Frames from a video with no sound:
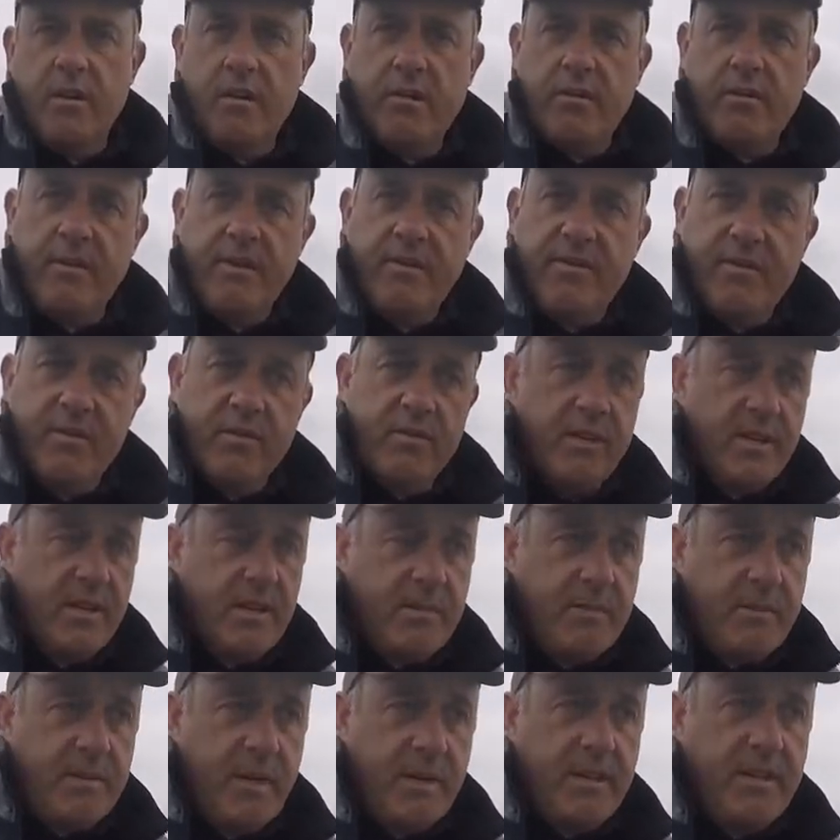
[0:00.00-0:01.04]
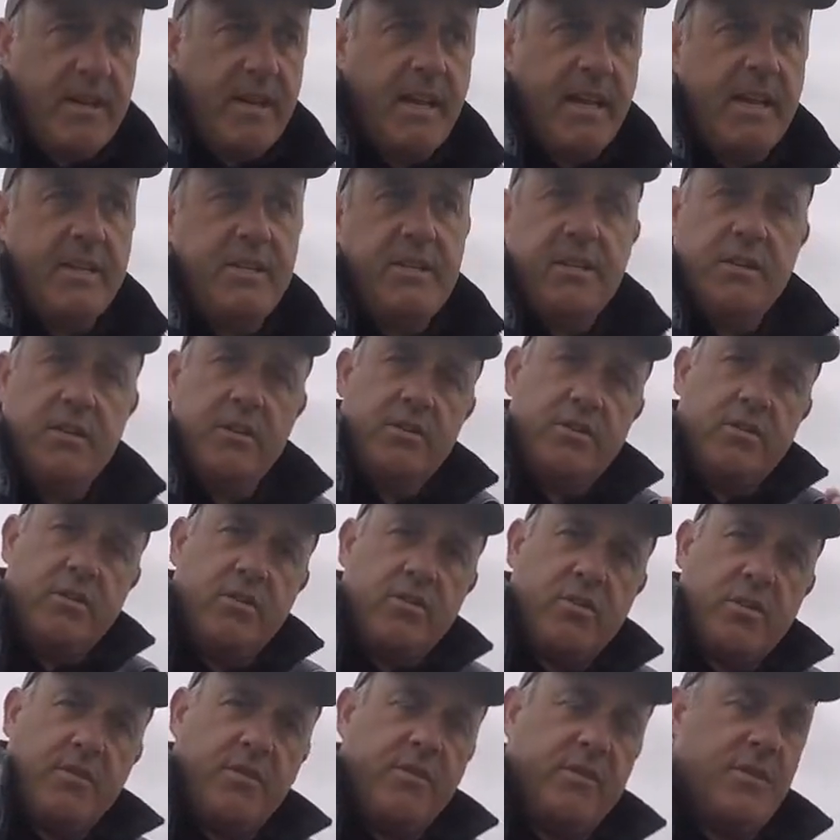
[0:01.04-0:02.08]
3 foot deep down the edge,
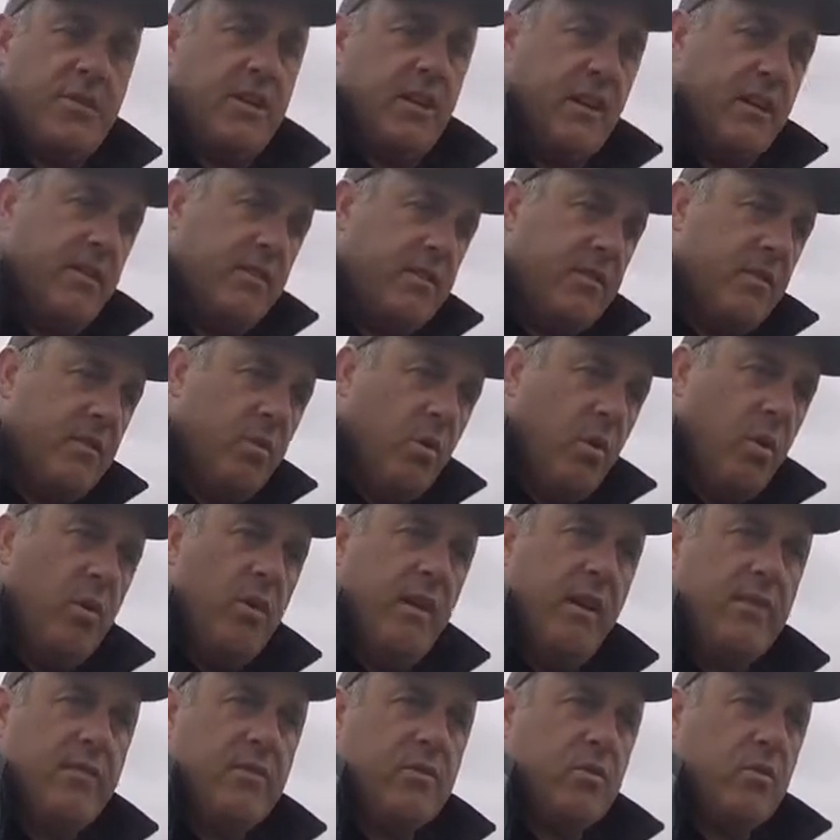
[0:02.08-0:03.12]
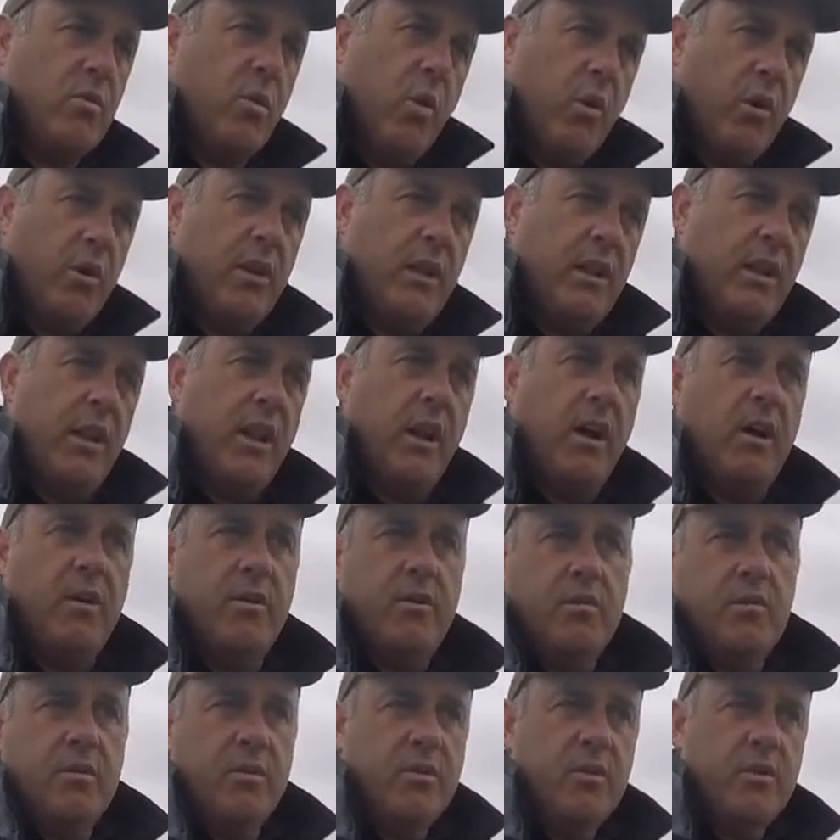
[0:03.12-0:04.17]
just off a shelf. The water level's quite
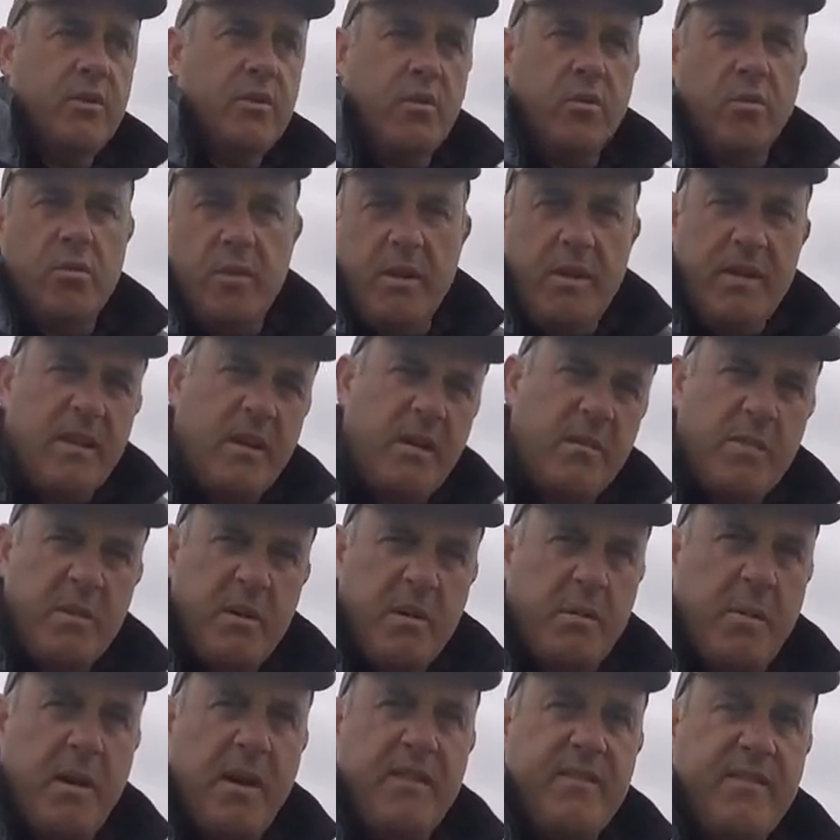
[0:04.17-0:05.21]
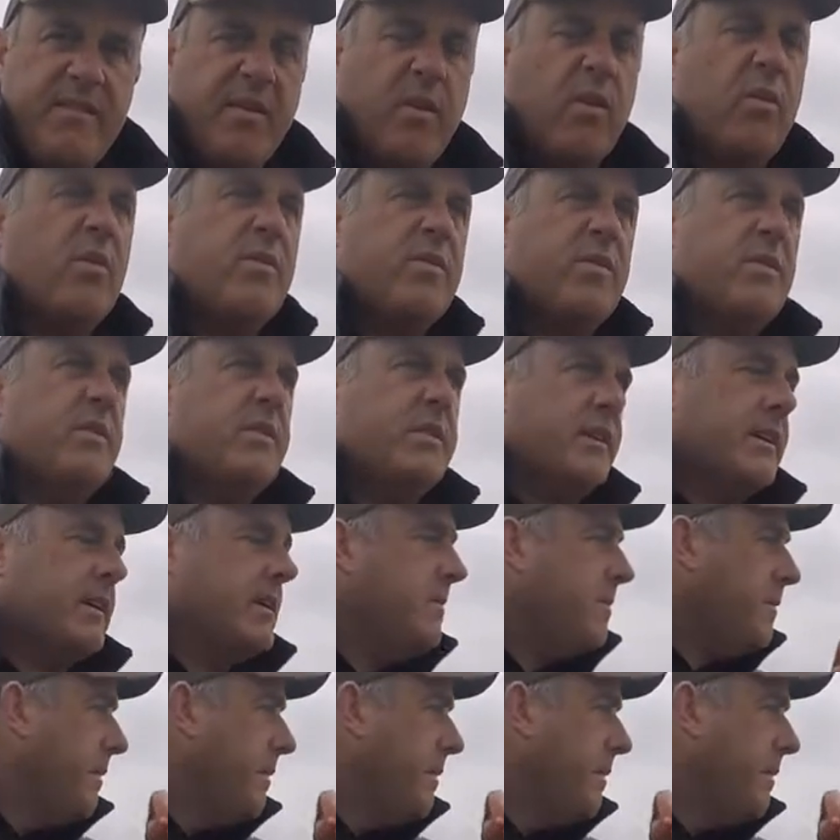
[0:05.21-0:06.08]
low. Normally that would be about 4 foot deep.